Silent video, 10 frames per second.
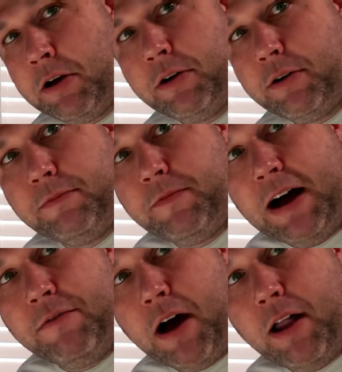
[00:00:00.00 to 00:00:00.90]
under
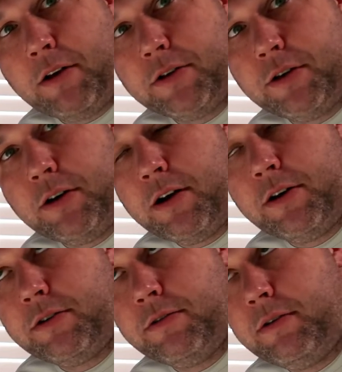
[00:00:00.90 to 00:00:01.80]
five dollars or
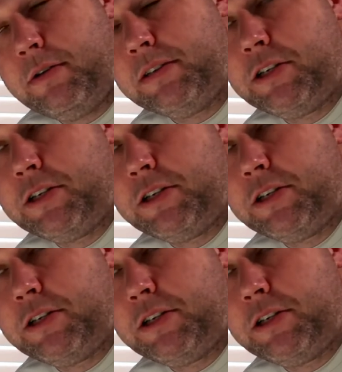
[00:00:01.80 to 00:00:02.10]
under, oh,